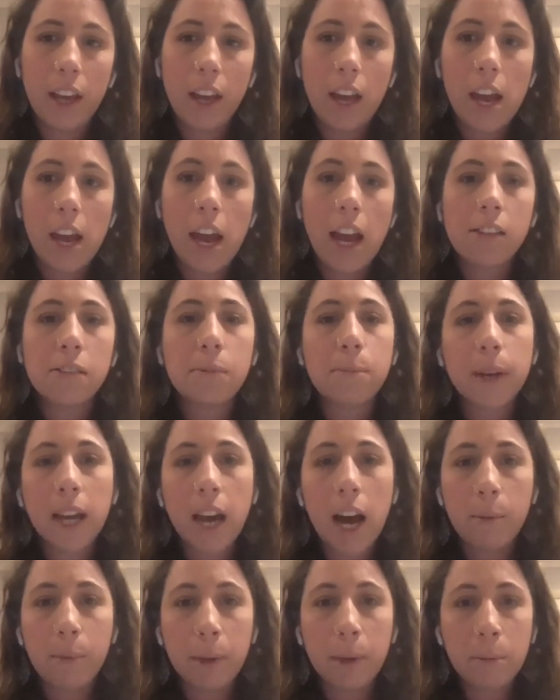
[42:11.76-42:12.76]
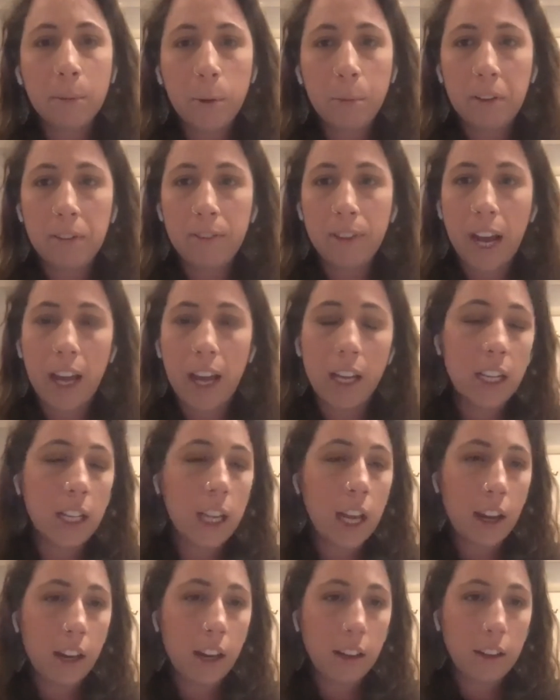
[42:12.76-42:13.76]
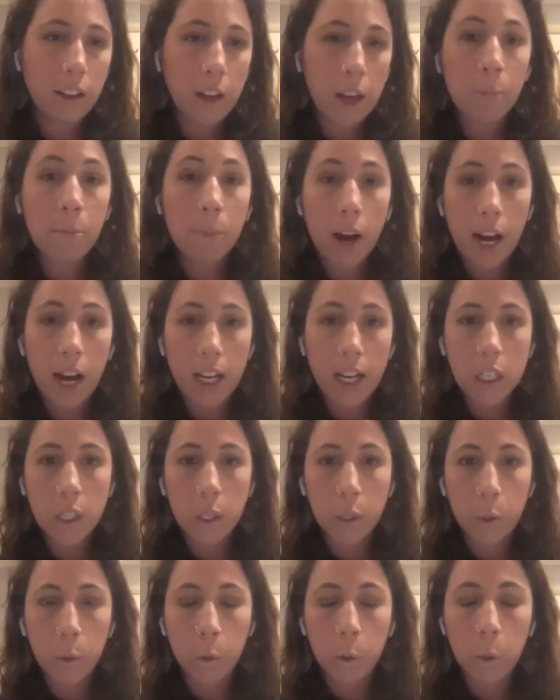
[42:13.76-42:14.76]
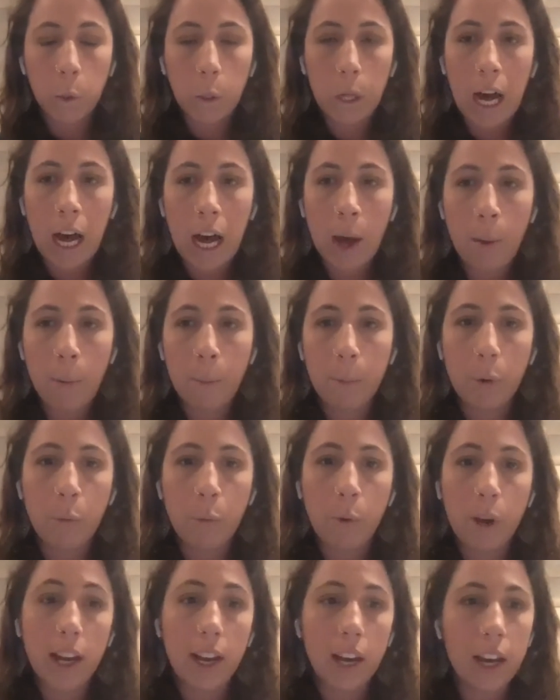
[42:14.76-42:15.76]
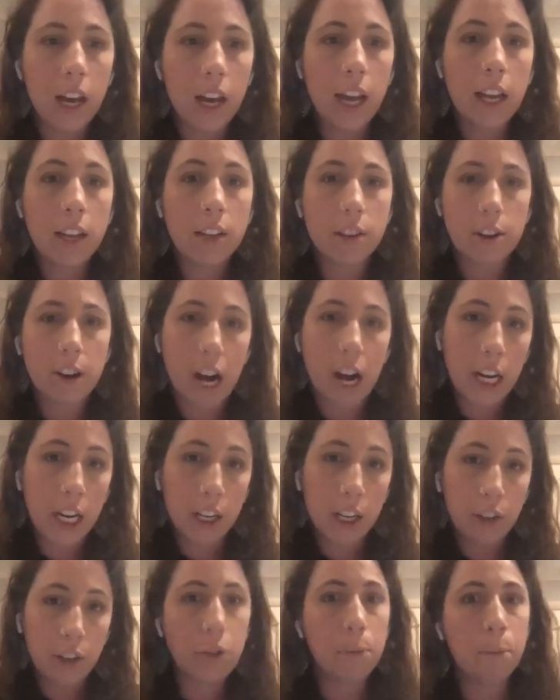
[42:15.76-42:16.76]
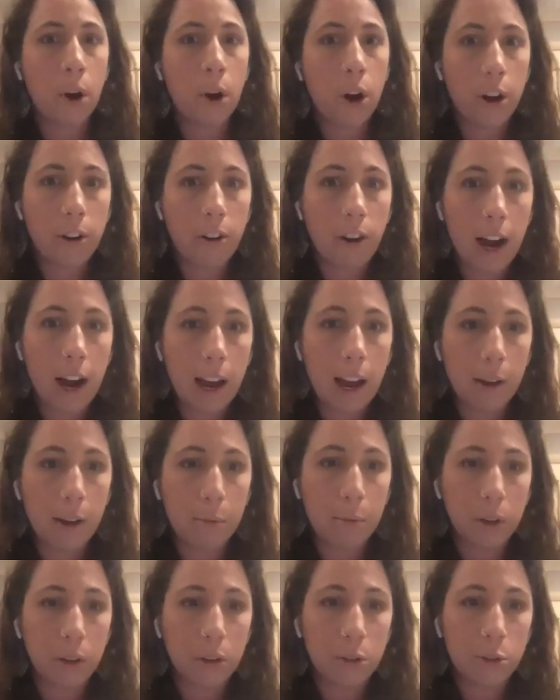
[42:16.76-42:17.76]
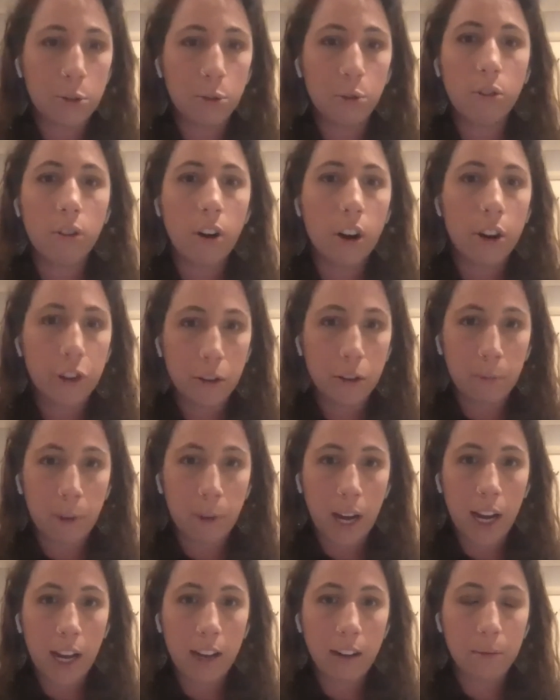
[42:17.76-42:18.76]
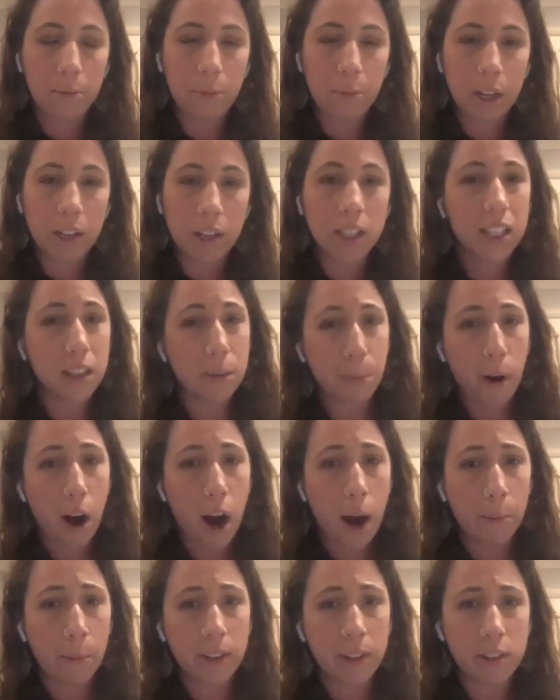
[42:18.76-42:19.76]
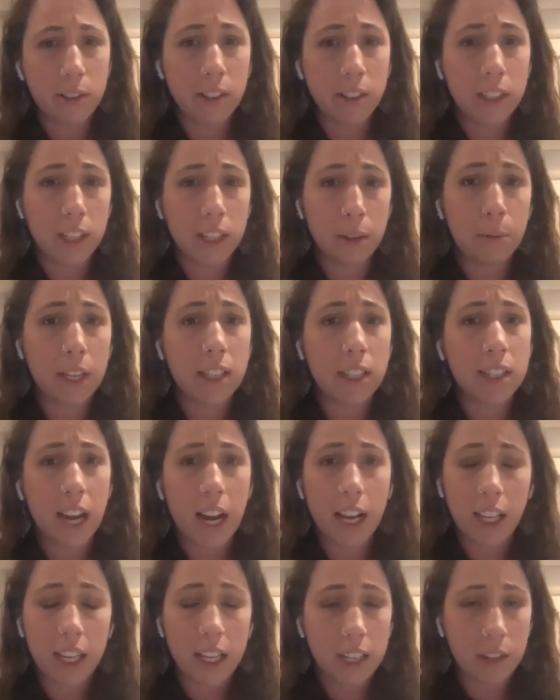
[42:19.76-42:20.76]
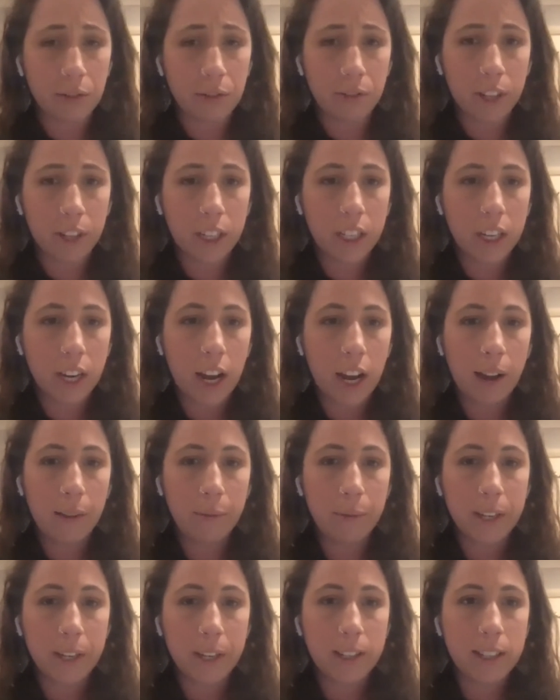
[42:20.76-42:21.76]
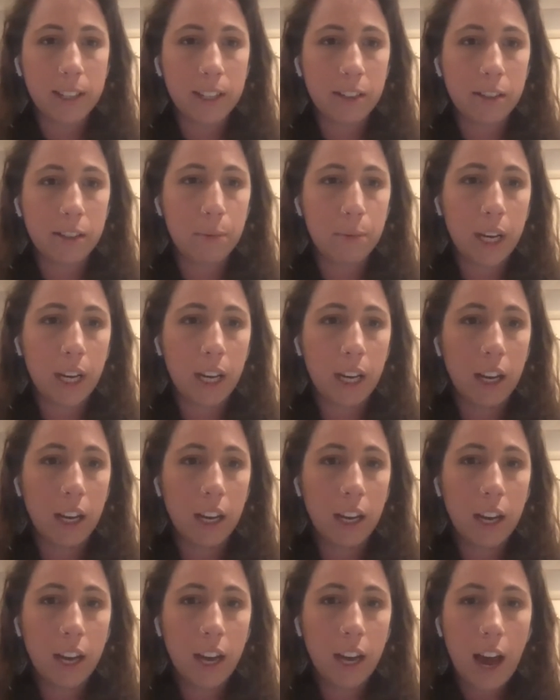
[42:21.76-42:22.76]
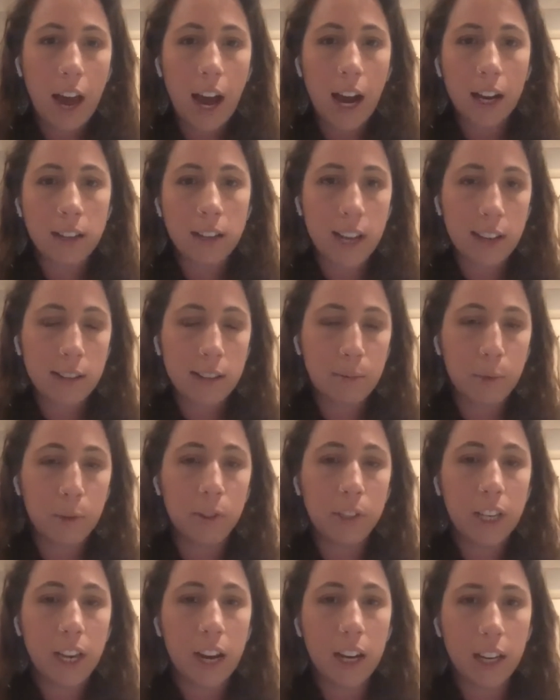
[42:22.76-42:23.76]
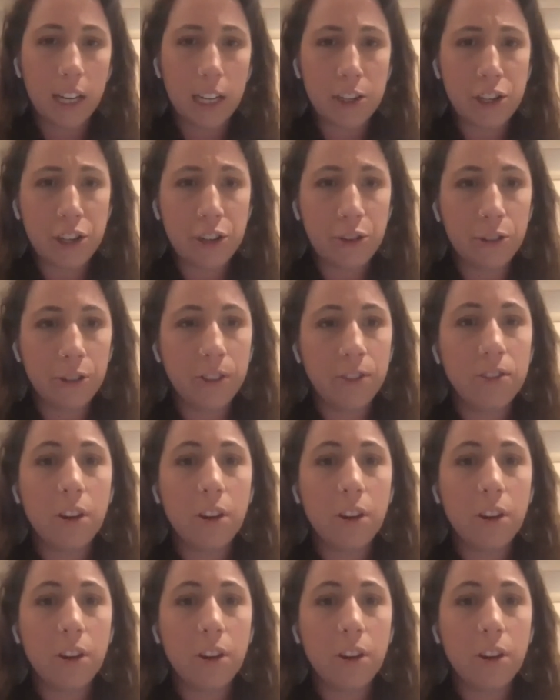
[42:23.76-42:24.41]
It's becoming more prevalent. Like in my school, we're integrating a new program called Grow Your Mind, because it's a primary school. It's going to be slightly different, because it's going to be accessible to younger children.